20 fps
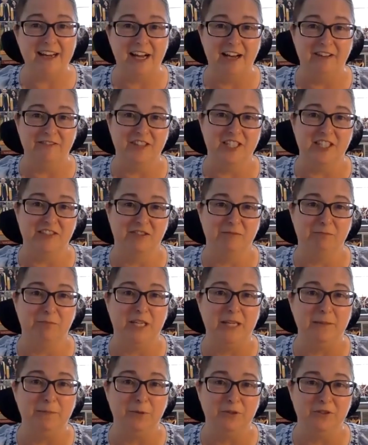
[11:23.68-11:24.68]
of the different
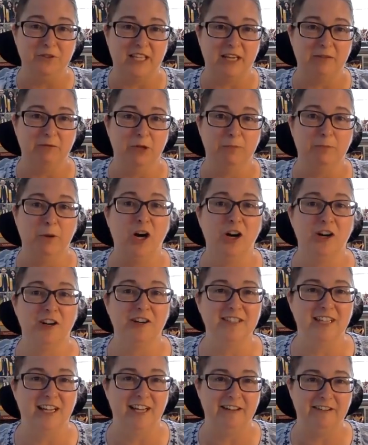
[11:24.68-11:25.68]
peoples that were
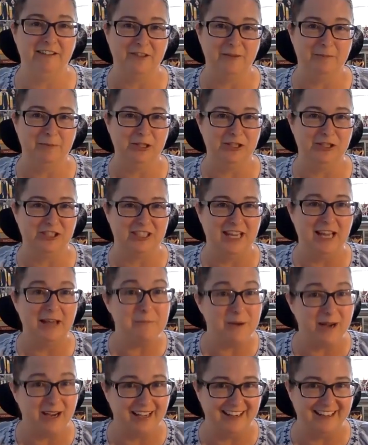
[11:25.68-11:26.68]
part of the Persian
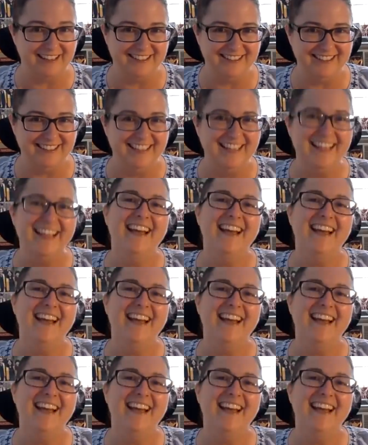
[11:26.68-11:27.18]
Empire